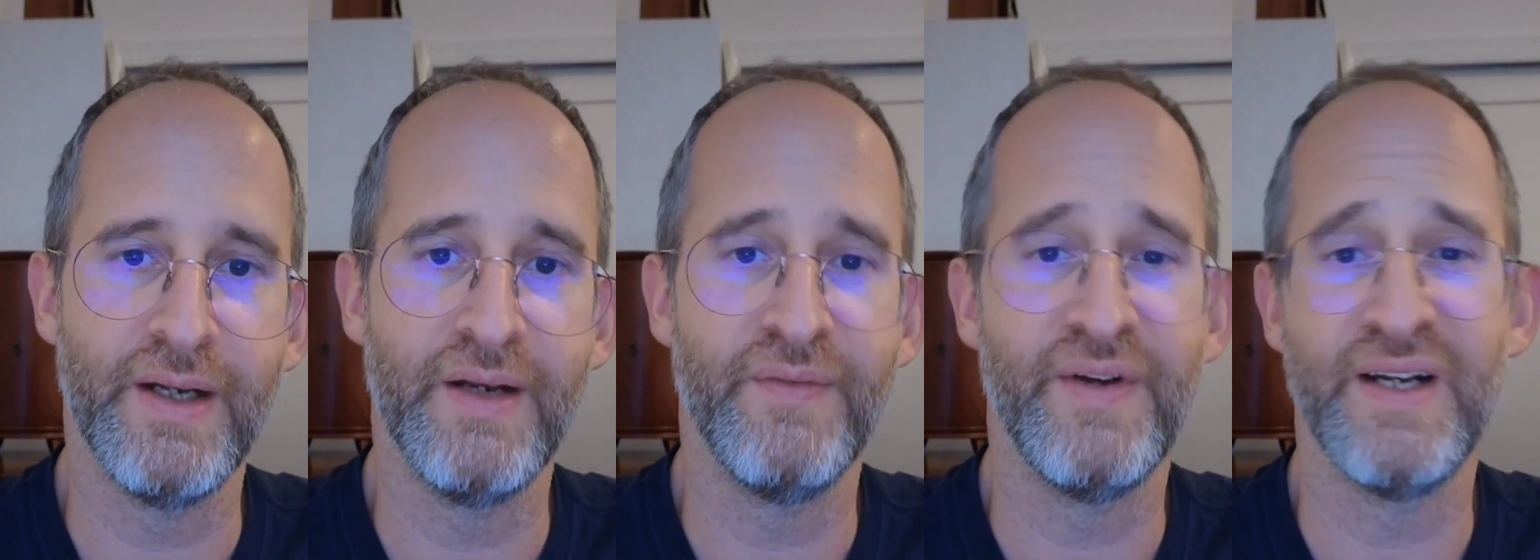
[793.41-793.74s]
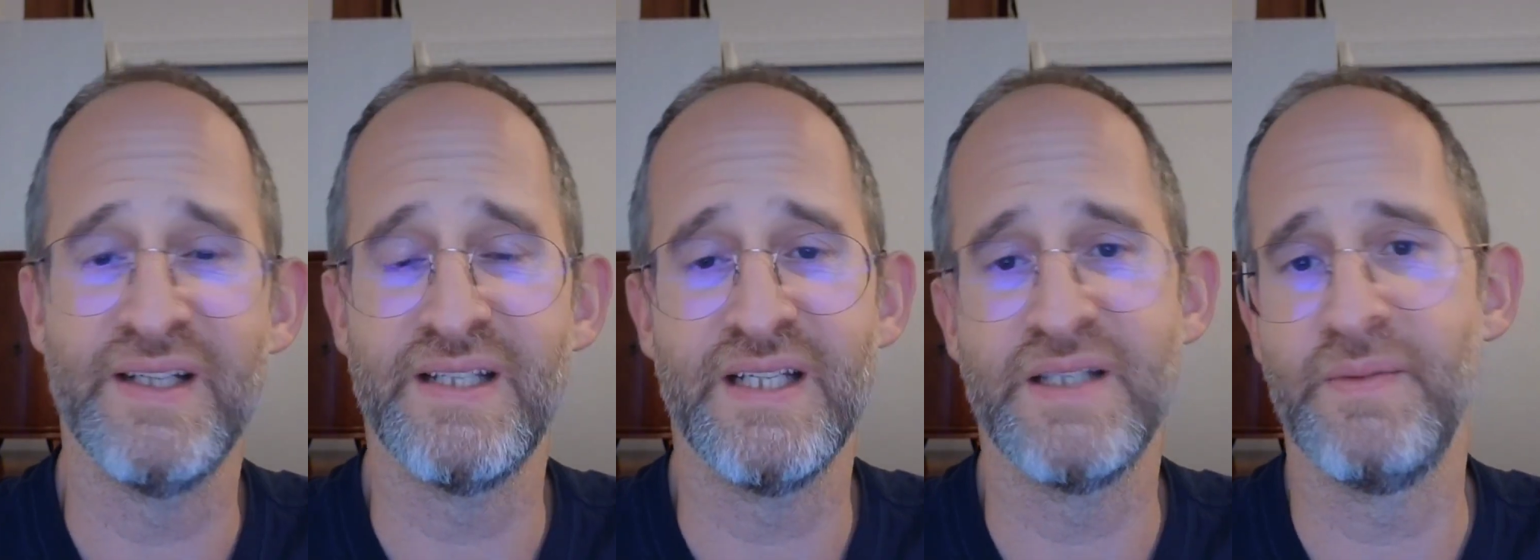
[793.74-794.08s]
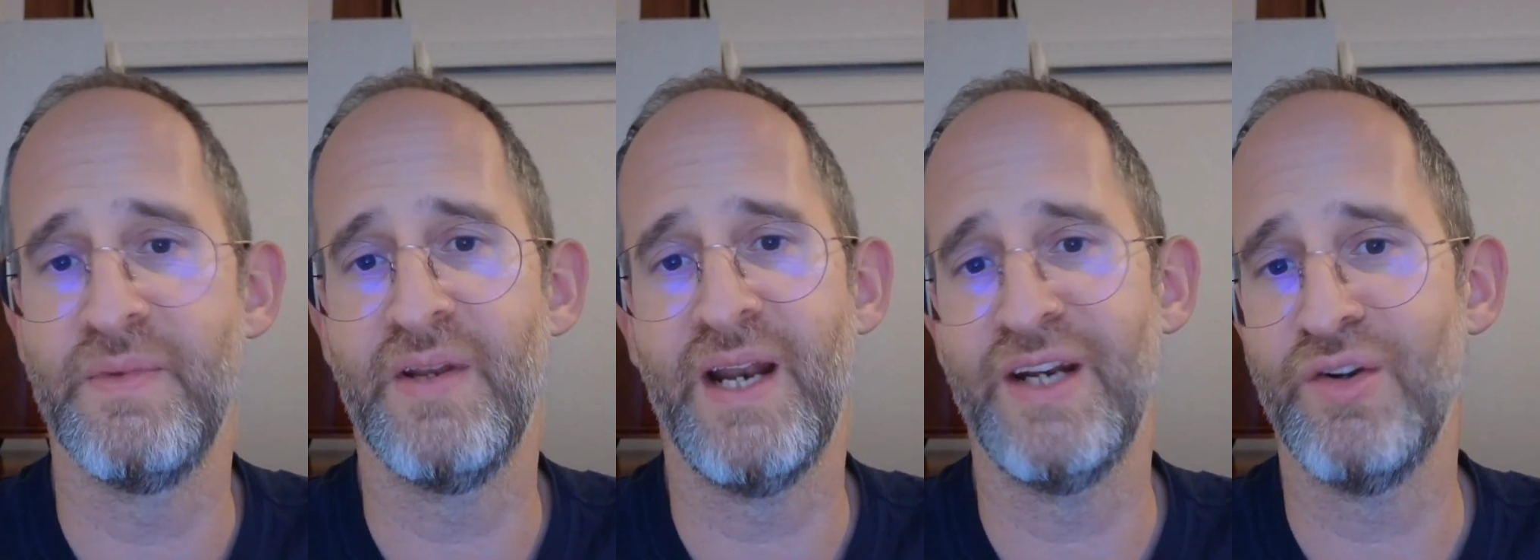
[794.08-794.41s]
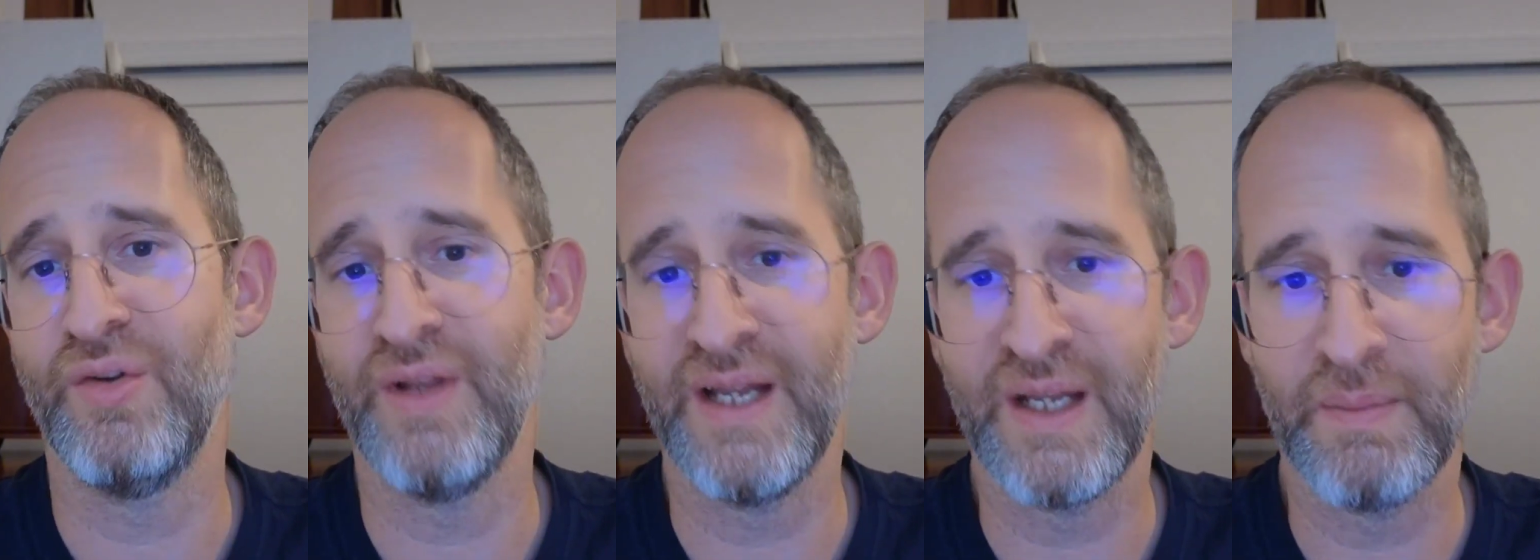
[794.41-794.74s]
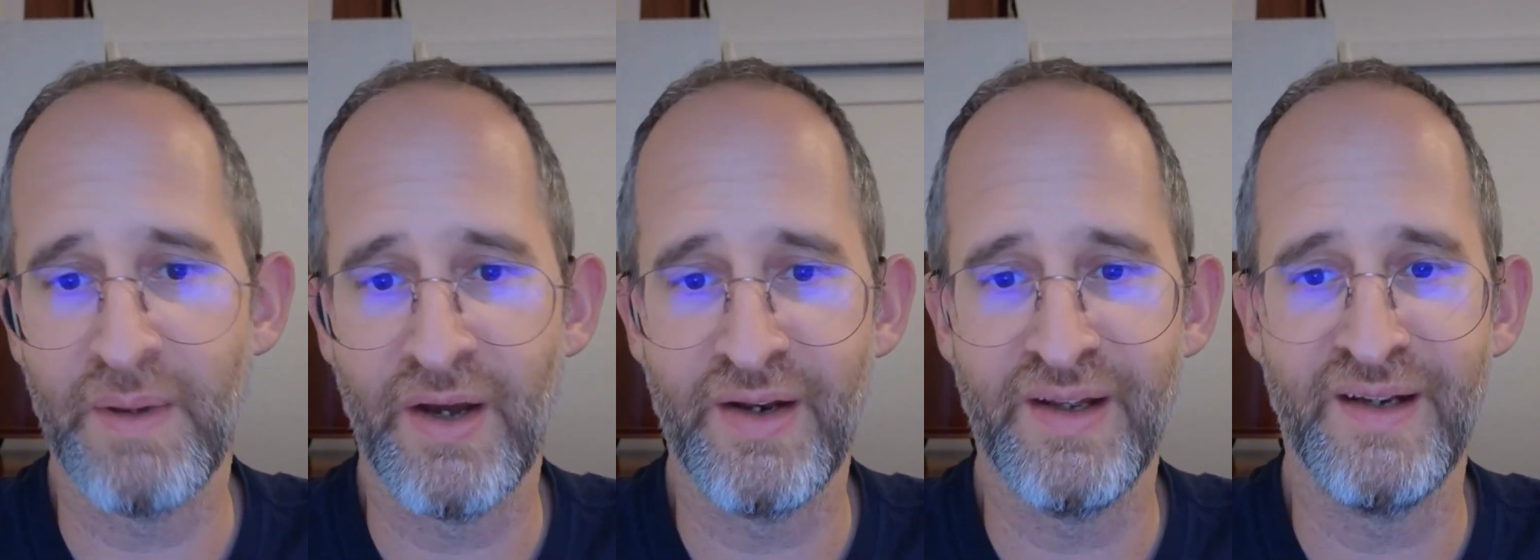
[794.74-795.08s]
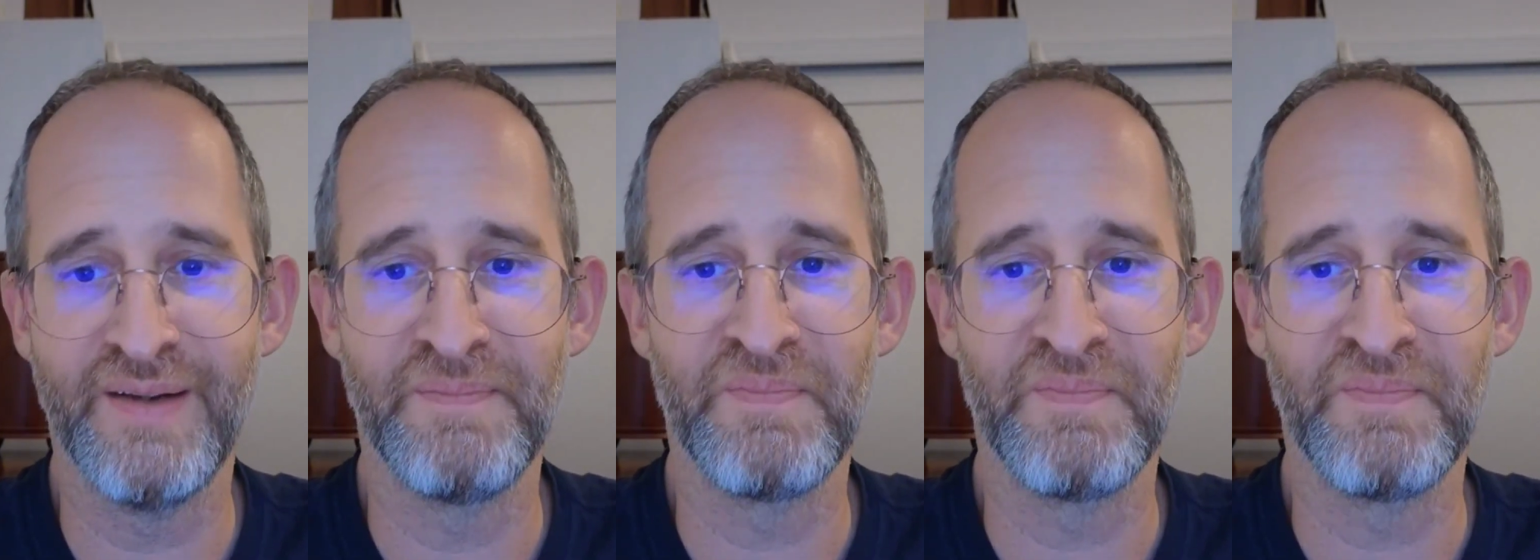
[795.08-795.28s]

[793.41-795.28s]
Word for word: If I had to say something that I don't like about it,